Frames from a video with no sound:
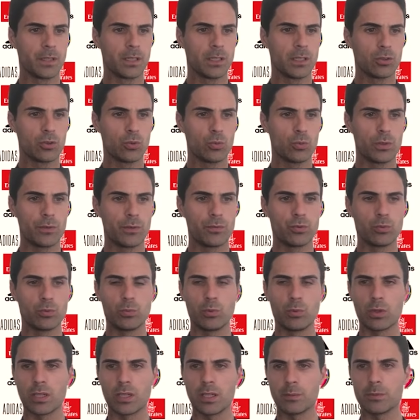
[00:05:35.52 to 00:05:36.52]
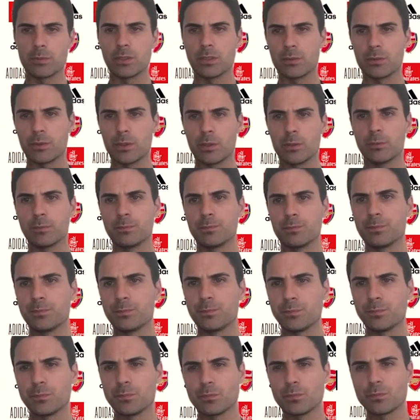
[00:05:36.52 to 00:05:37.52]
to win football games in a row
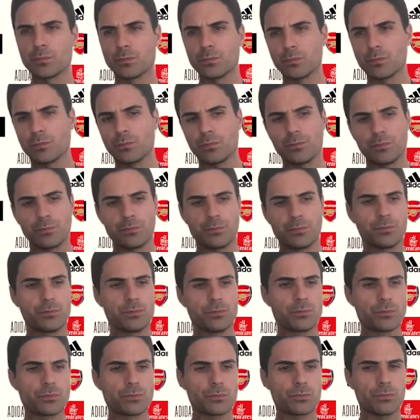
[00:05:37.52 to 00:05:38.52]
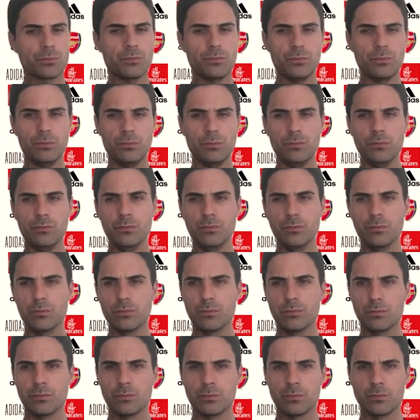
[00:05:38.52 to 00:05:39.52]
do you think the team has got
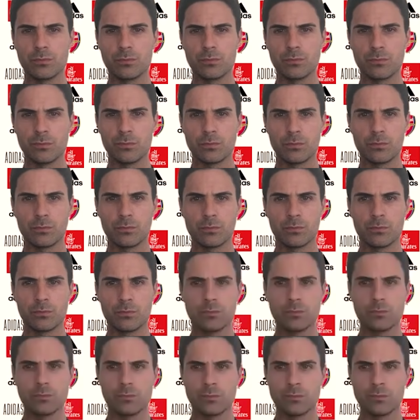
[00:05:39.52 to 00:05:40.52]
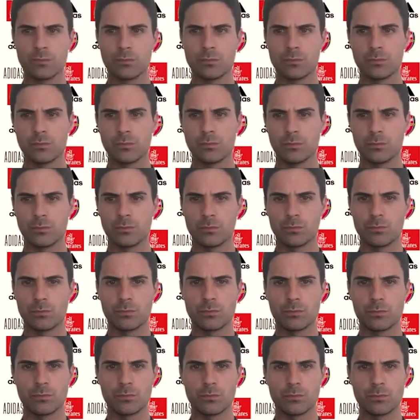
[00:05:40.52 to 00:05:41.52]
what it takes to finish in the top
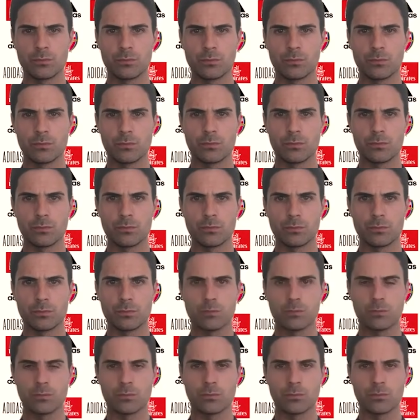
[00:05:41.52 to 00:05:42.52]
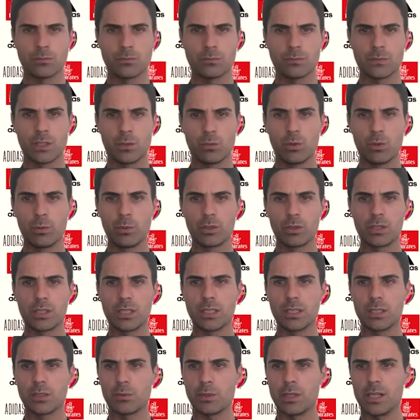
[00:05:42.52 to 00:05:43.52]
four of this season? We will see
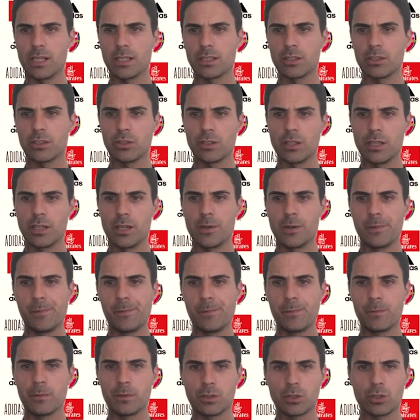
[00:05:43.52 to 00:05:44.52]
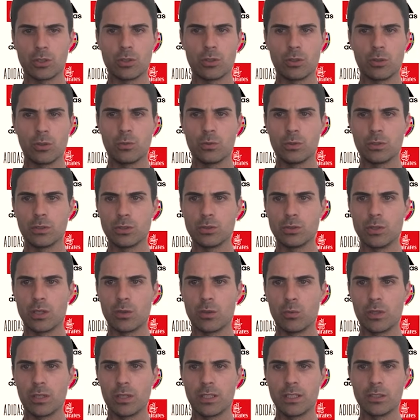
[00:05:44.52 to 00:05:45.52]
the reaction now. So when you are
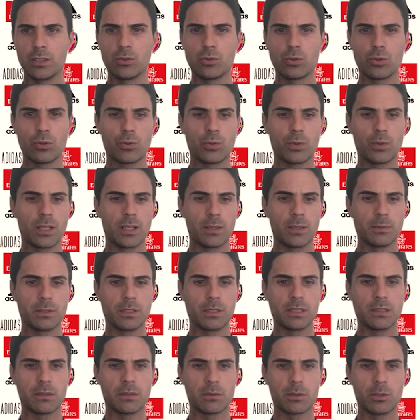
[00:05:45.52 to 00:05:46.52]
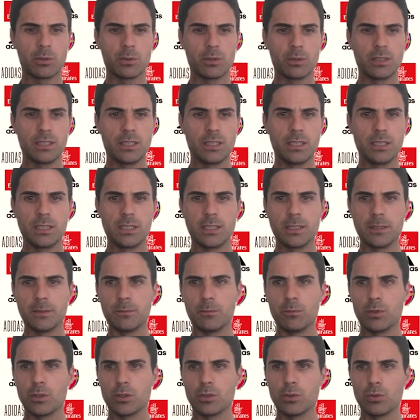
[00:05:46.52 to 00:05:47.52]
winning two, three games in a row, it's easy.
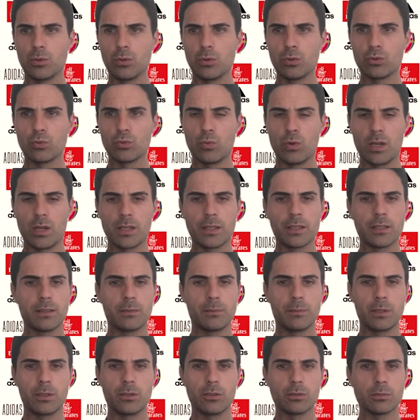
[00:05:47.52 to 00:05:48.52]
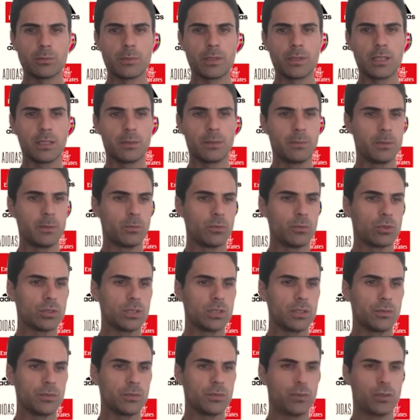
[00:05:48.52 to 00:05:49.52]
When you lose one, becomes a little bit more
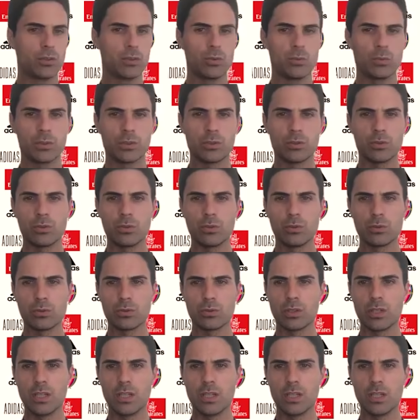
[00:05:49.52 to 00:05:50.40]
difficult. When you lose